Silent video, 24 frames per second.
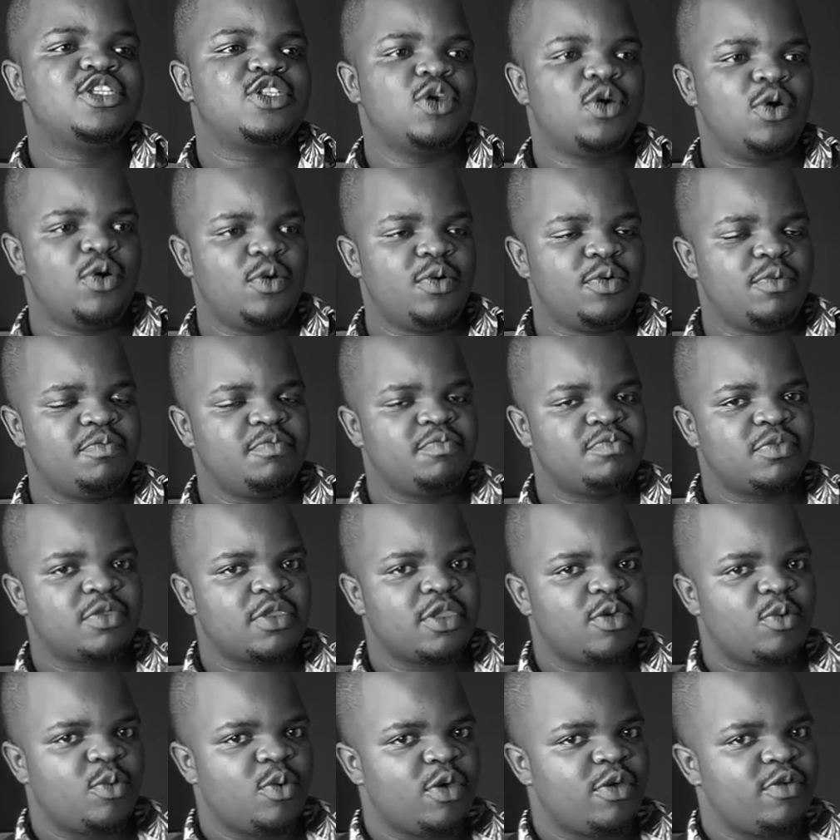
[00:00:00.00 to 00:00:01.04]
So um,
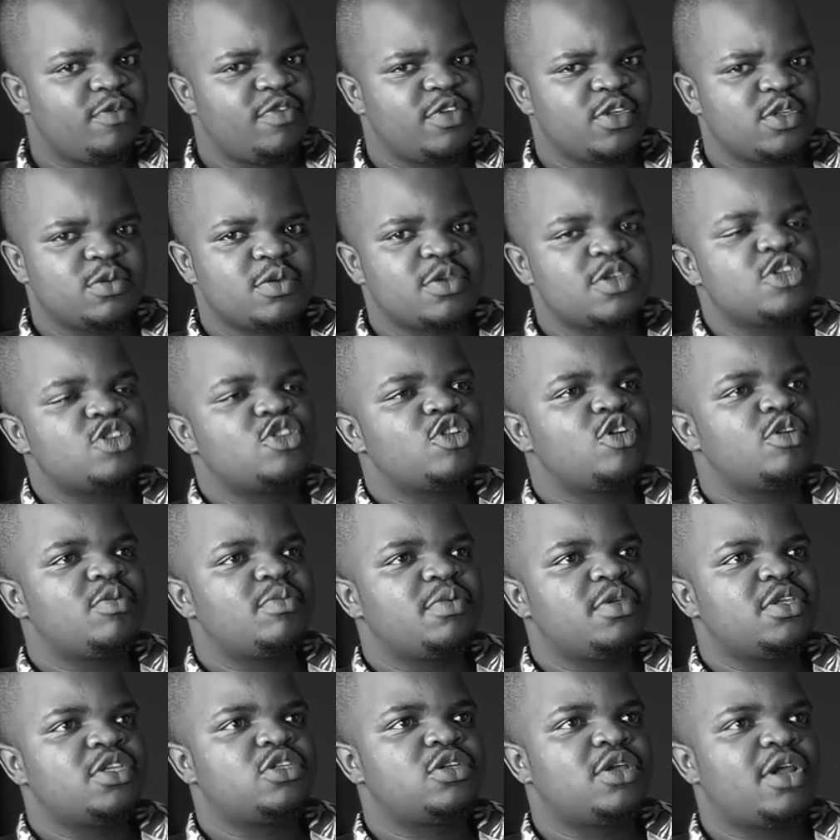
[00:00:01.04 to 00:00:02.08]
we on Facebook, he showed
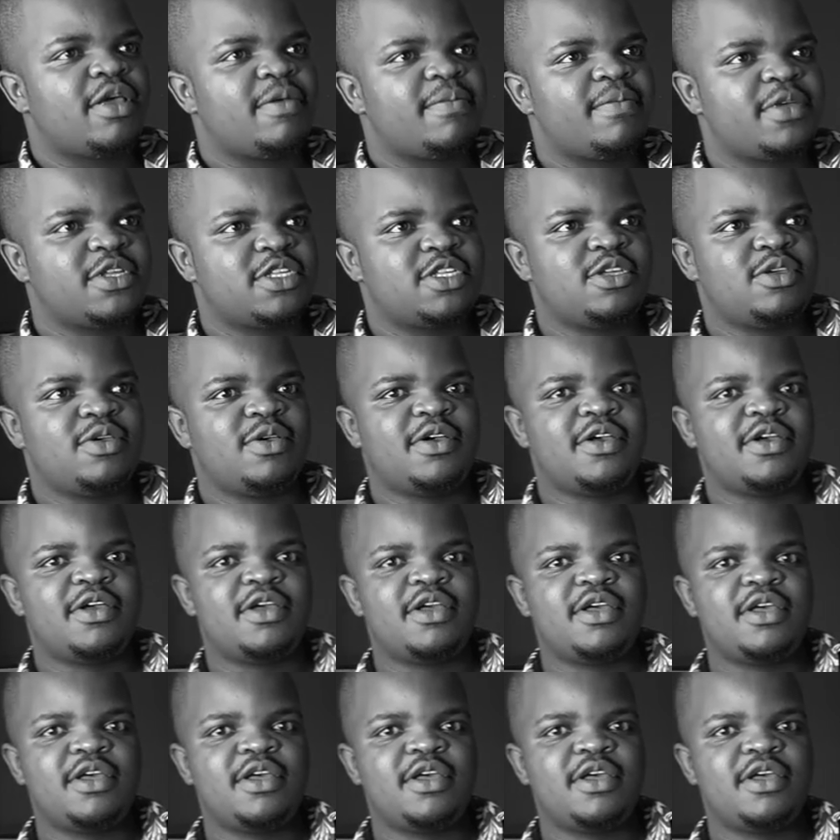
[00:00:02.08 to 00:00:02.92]
me Strive Masiyiwa.